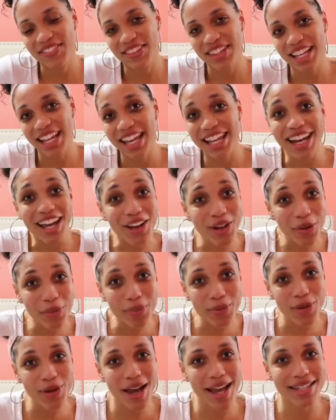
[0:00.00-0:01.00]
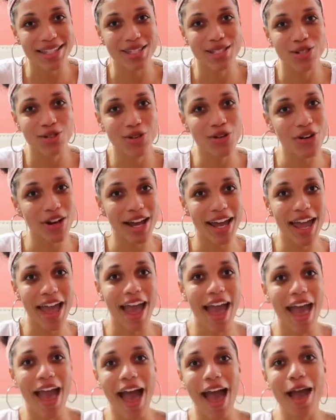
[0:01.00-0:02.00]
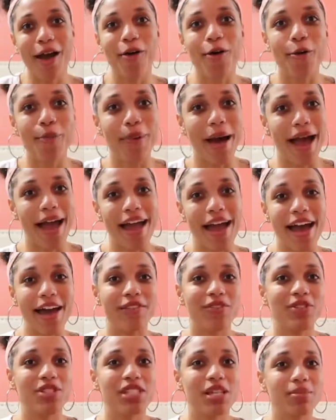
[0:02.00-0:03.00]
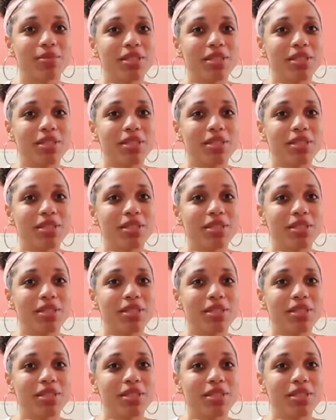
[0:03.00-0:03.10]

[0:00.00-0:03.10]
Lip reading: And I hope you guys enjoy. I hope I have summed